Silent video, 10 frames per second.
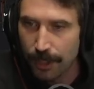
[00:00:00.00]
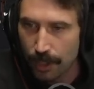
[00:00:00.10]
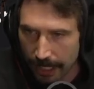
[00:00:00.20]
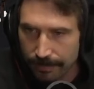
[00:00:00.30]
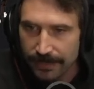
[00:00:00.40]

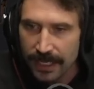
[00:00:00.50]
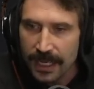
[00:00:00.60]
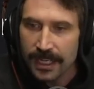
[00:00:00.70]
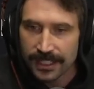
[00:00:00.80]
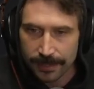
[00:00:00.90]
Okay,
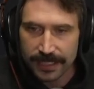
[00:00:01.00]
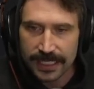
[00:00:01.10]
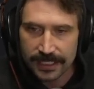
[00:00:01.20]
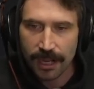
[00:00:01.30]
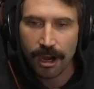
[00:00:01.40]
some of
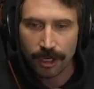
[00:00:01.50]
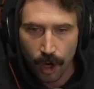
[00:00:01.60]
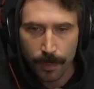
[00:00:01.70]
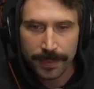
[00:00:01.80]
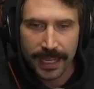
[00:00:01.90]
these are
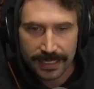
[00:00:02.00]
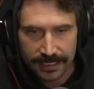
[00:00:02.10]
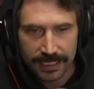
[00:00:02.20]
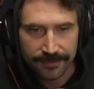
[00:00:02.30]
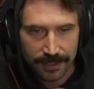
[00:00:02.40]
open-ended if